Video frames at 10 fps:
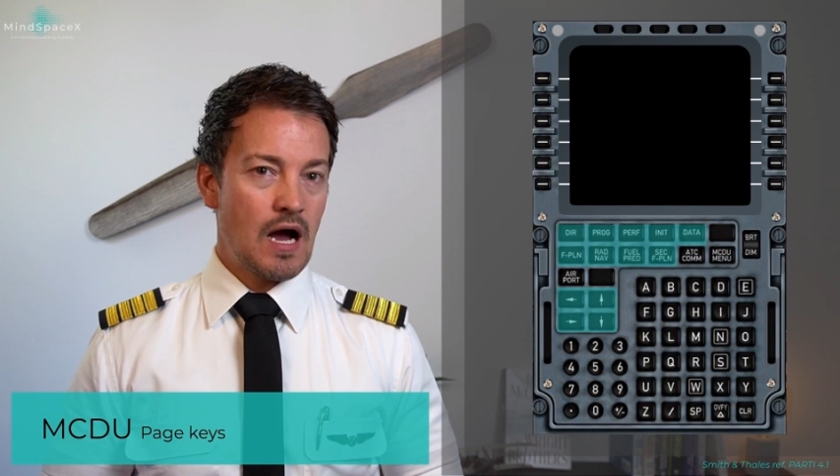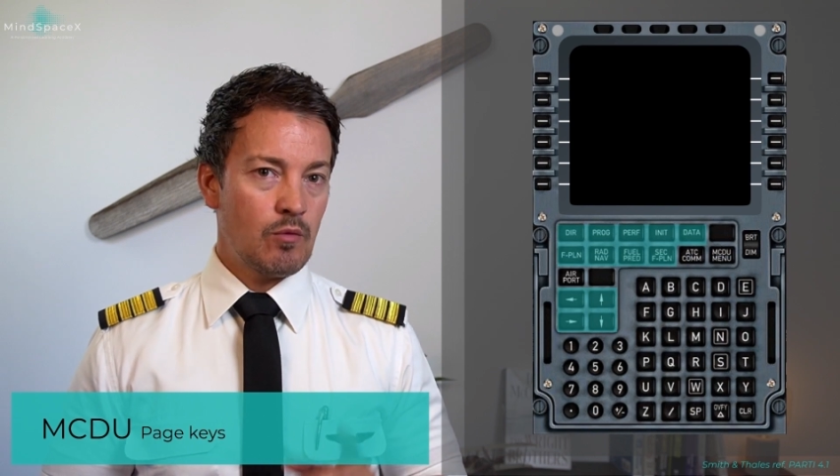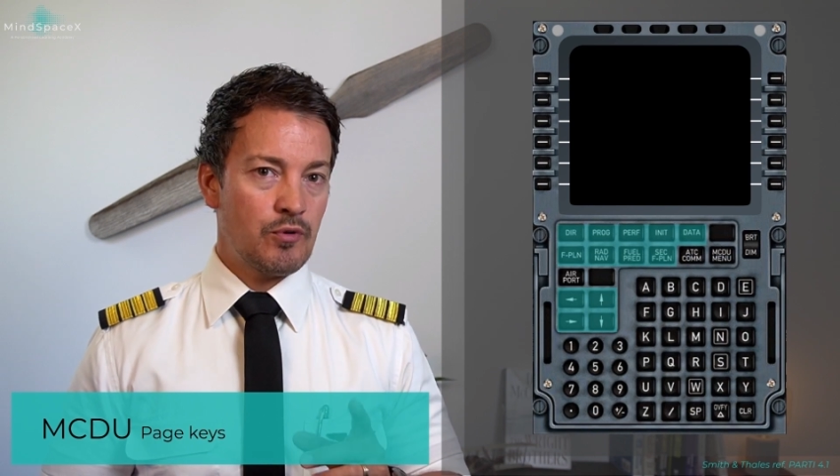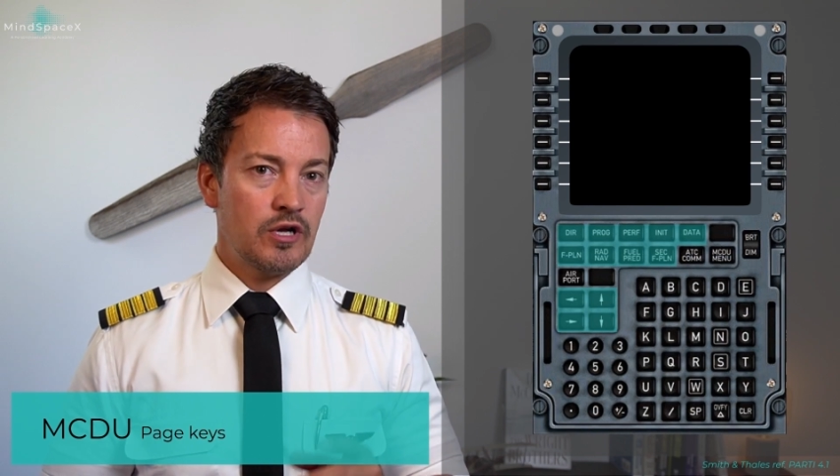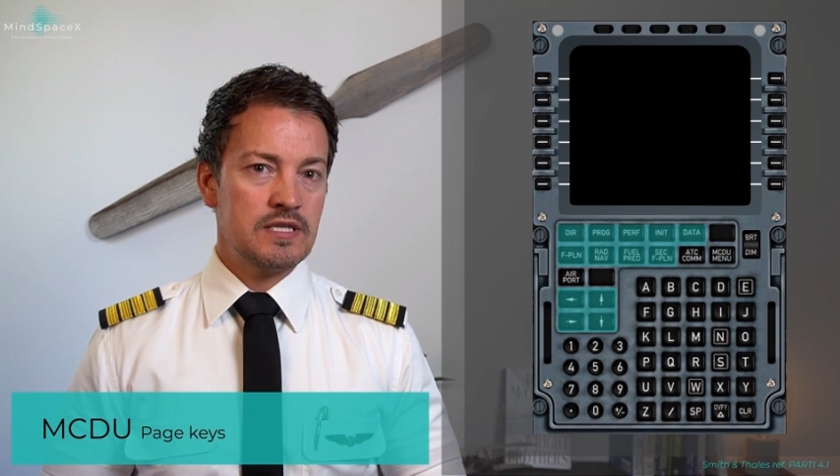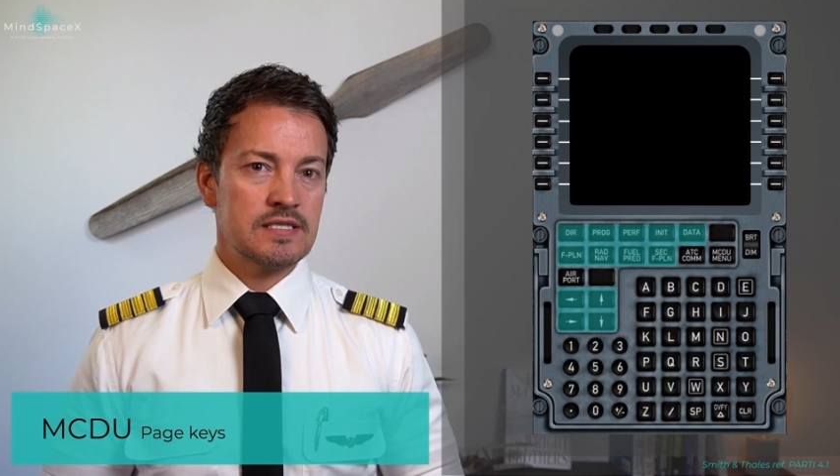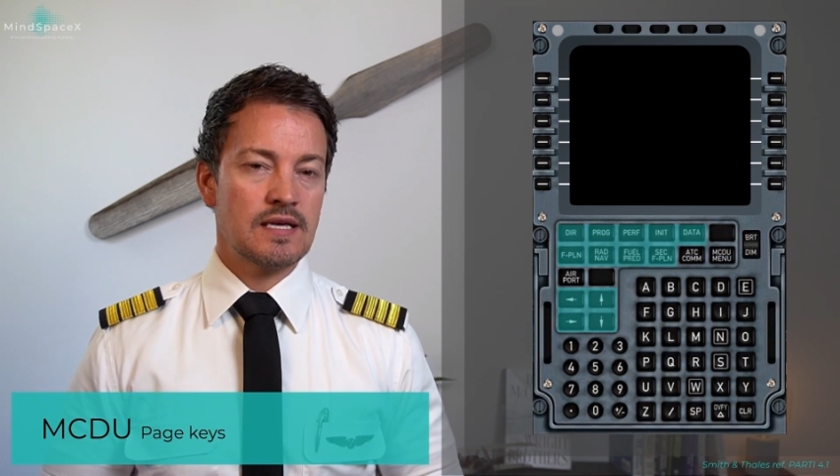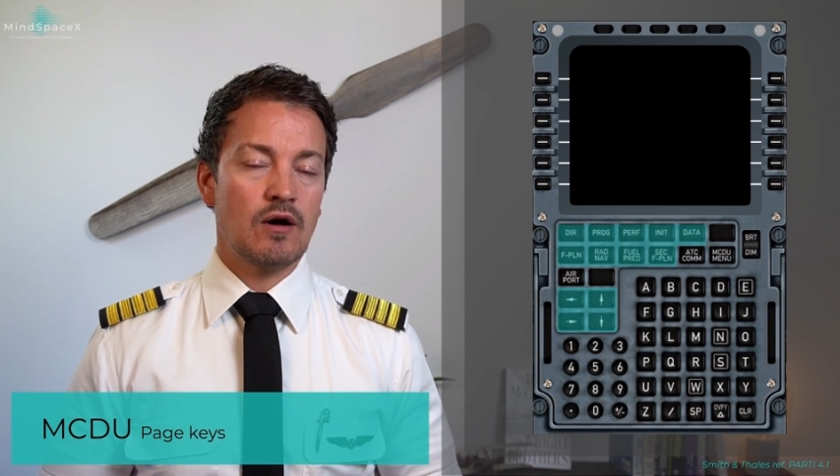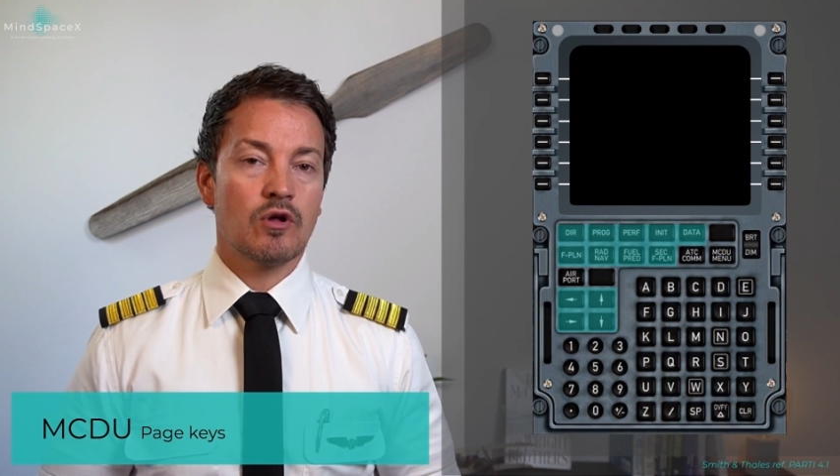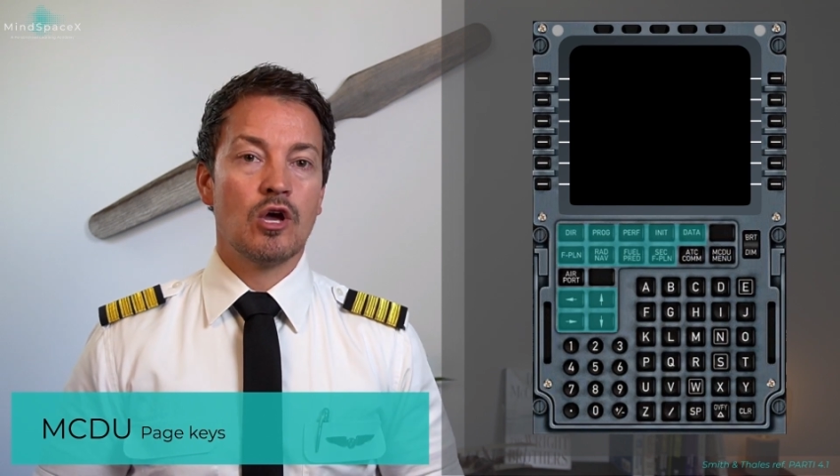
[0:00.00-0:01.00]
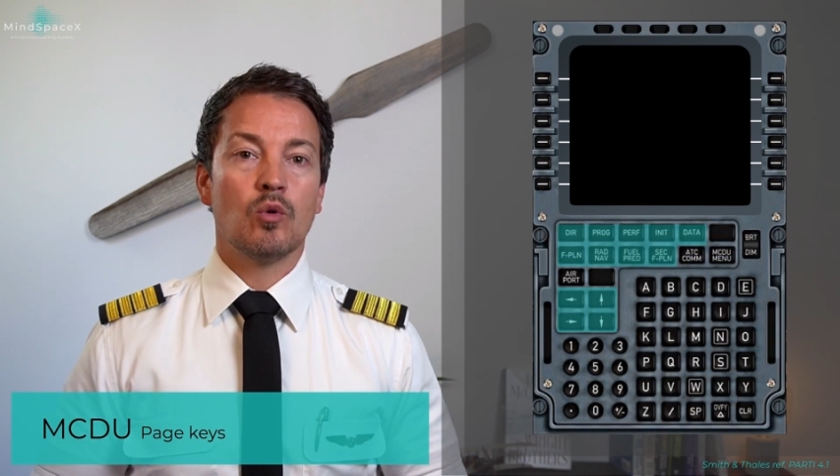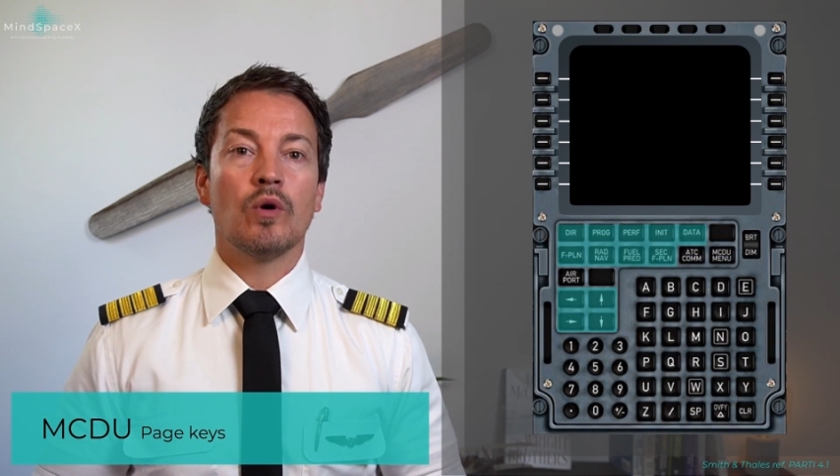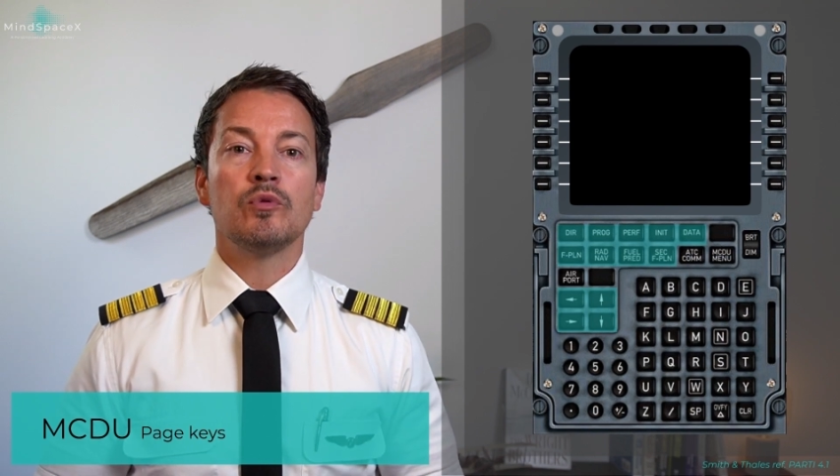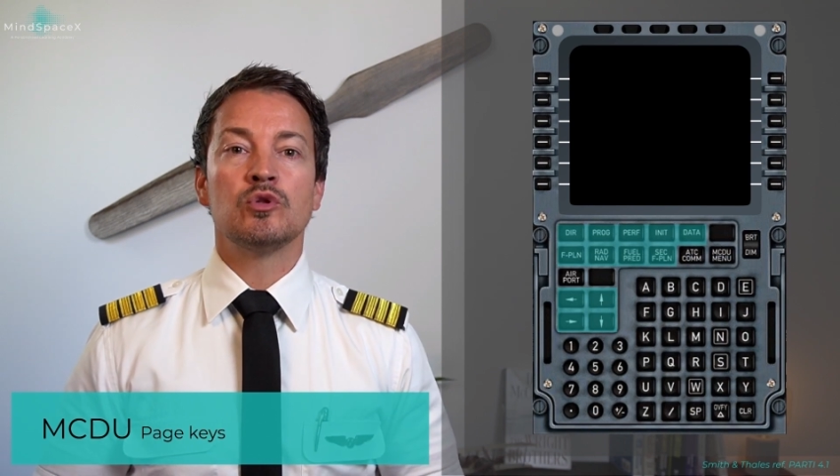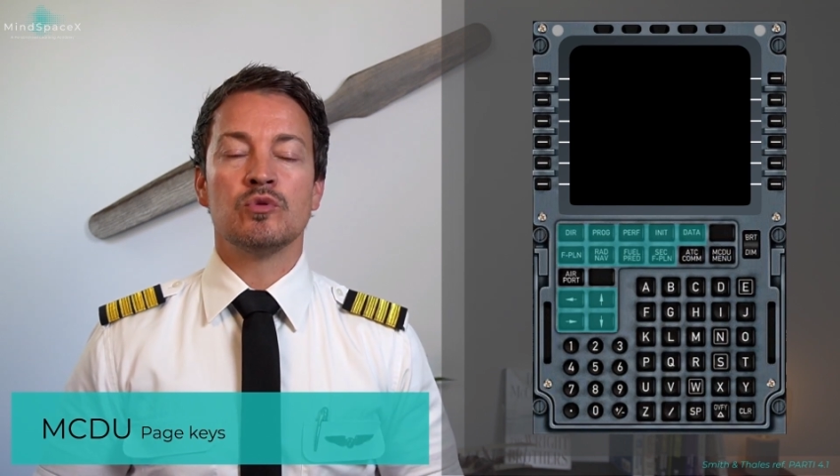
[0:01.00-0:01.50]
I'll point this out when we